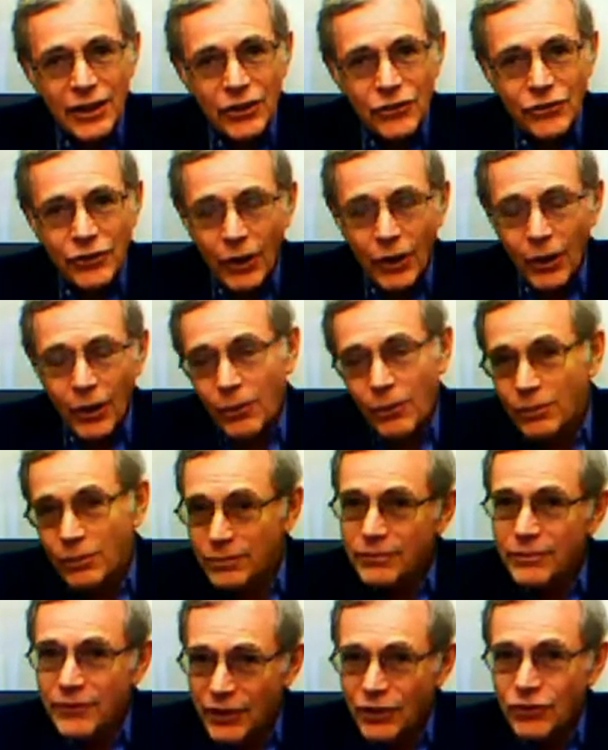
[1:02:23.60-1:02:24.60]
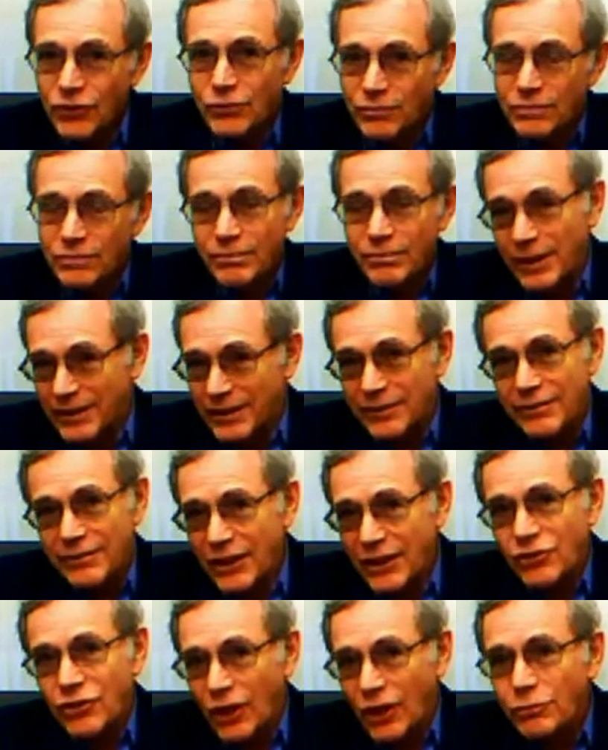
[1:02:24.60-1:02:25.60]
But
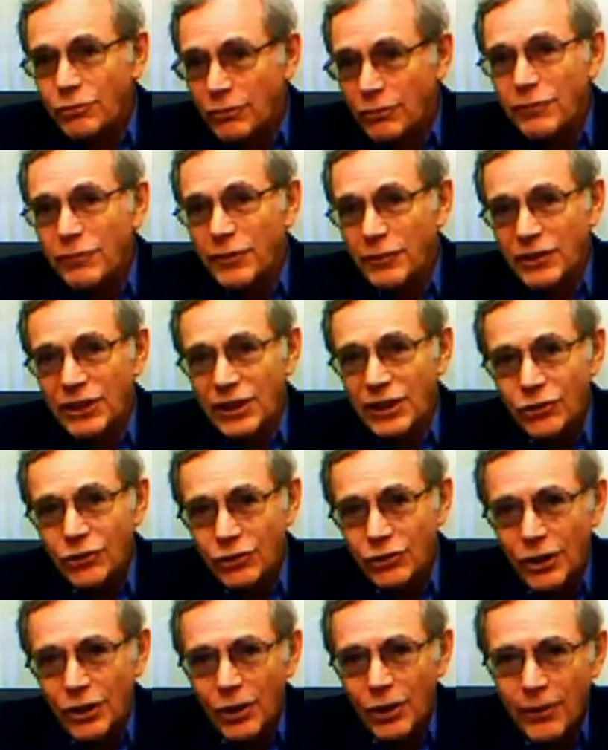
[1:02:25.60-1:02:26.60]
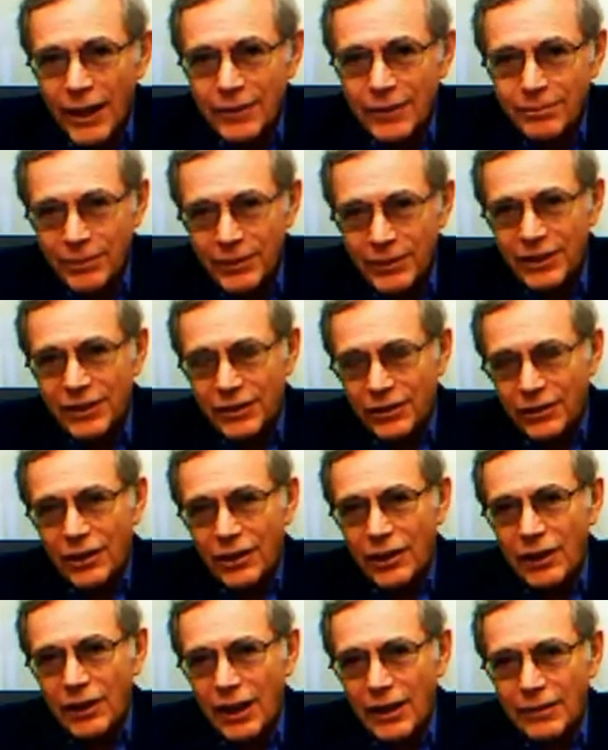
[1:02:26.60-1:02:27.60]
it's 150 years ago and political
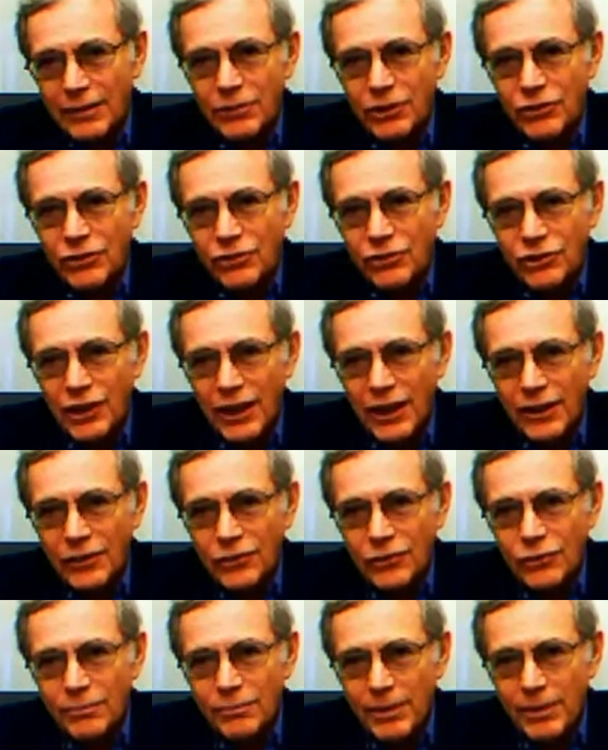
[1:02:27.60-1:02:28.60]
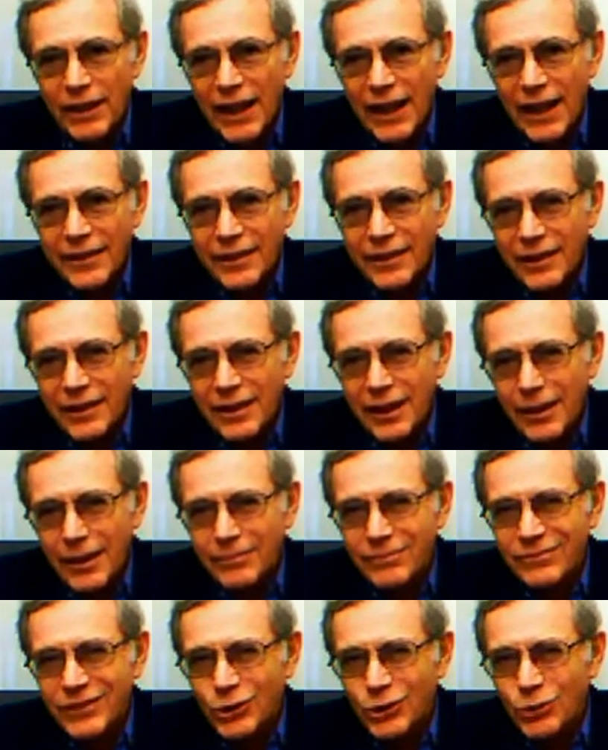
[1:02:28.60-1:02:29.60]
alignments change. But I think
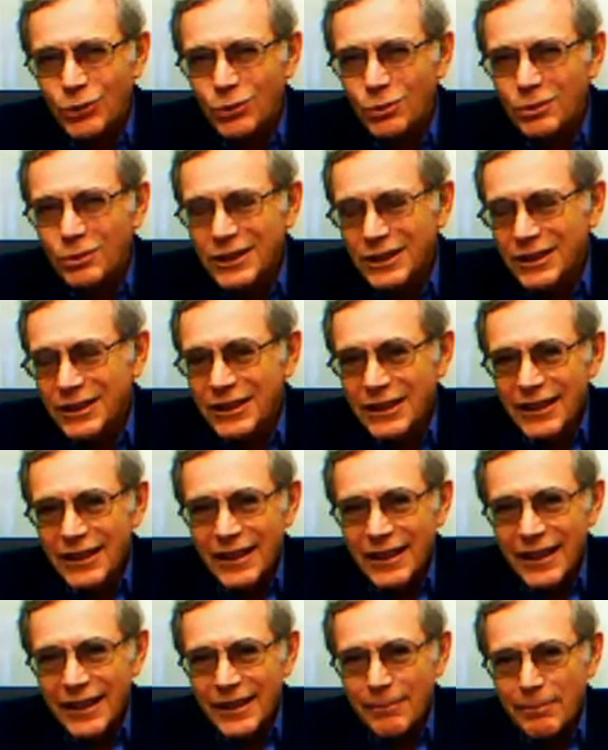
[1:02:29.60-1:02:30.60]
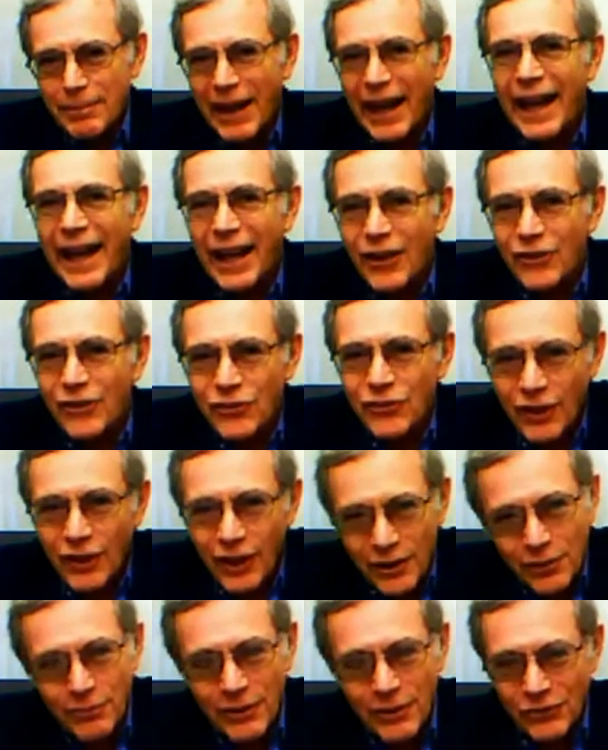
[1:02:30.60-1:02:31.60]
I'm going to pass
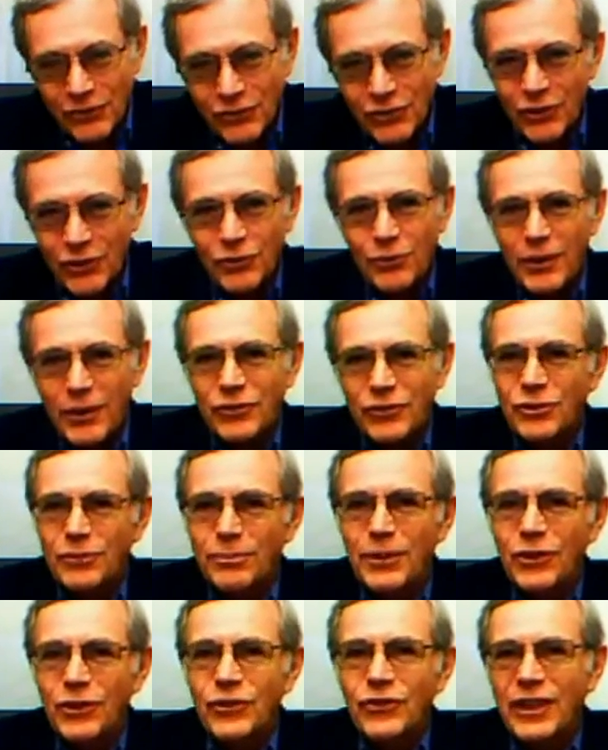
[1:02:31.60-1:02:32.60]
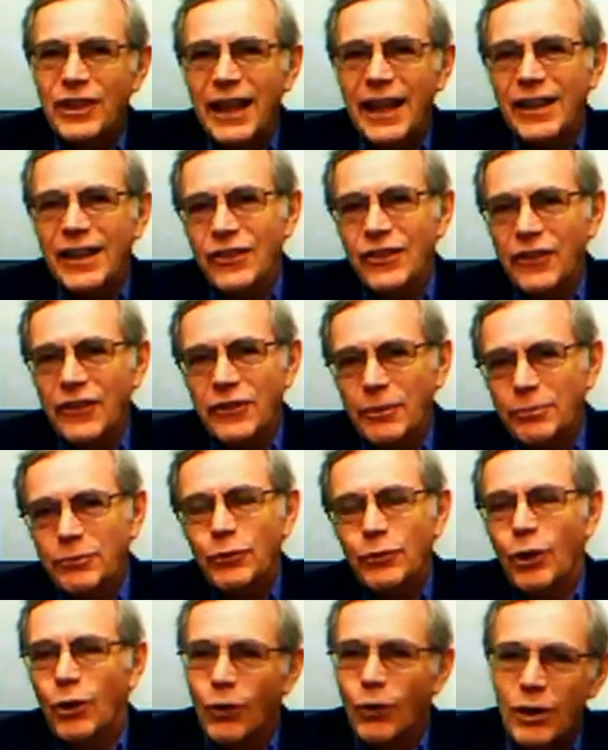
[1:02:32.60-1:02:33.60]
on the rest of this question because again, as I said
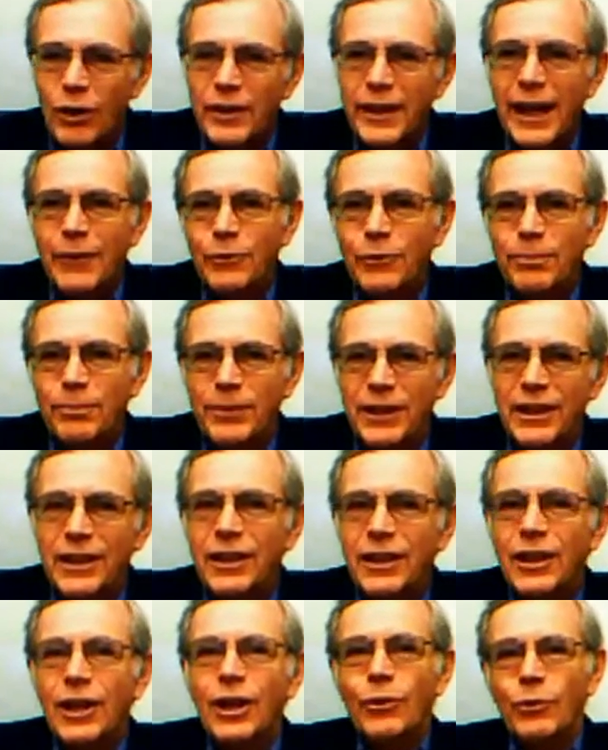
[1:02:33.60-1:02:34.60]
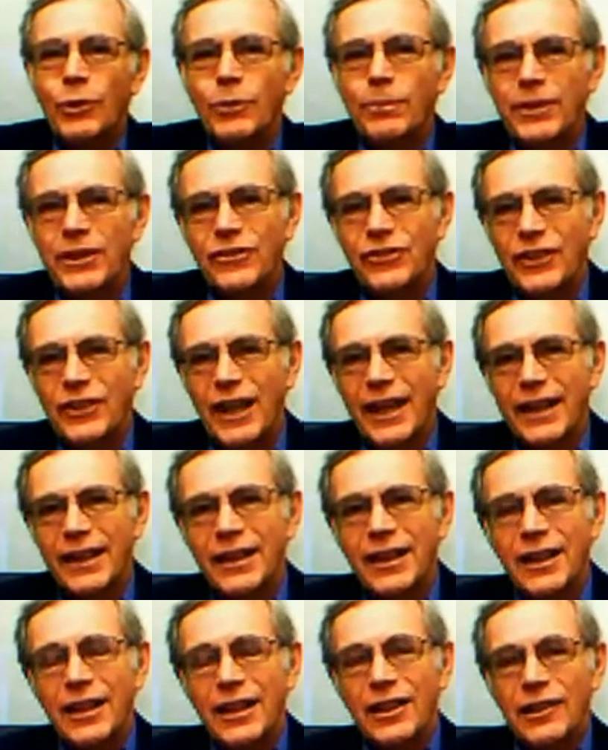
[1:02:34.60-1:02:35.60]
before, all that would be
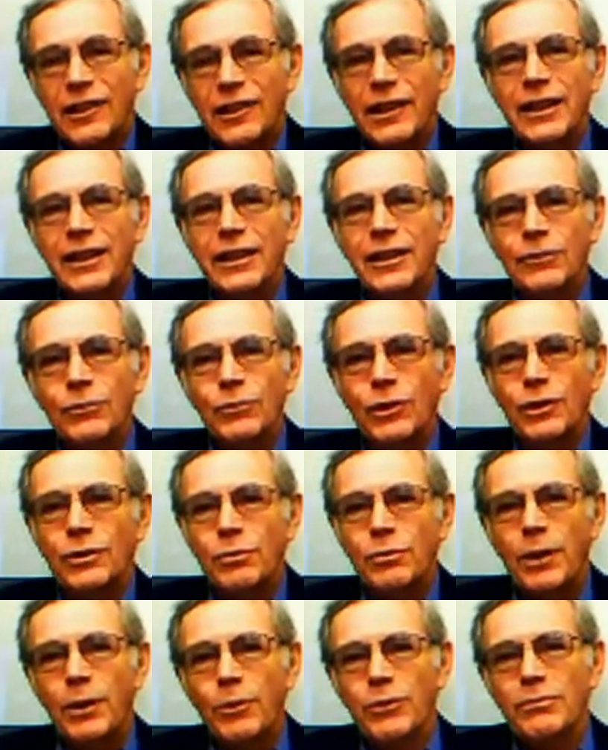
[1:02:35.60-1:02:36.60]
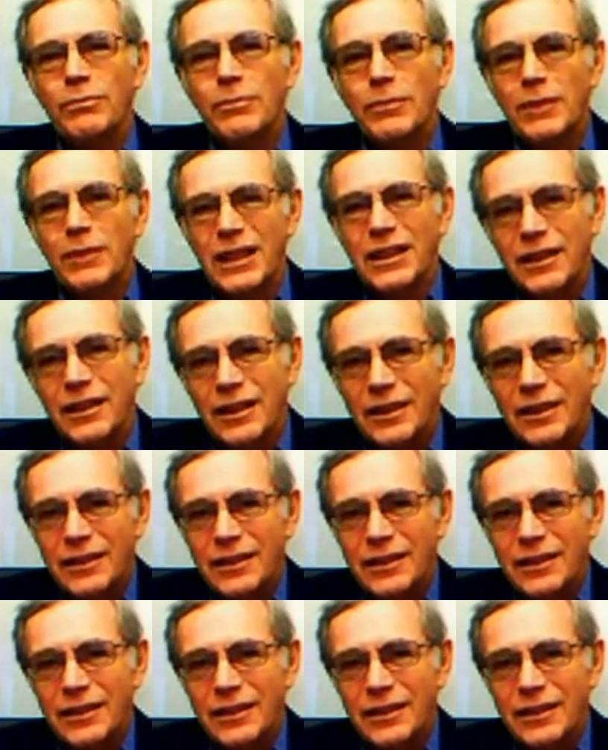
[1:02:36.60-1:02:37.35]
saying Lincoln would agree with me.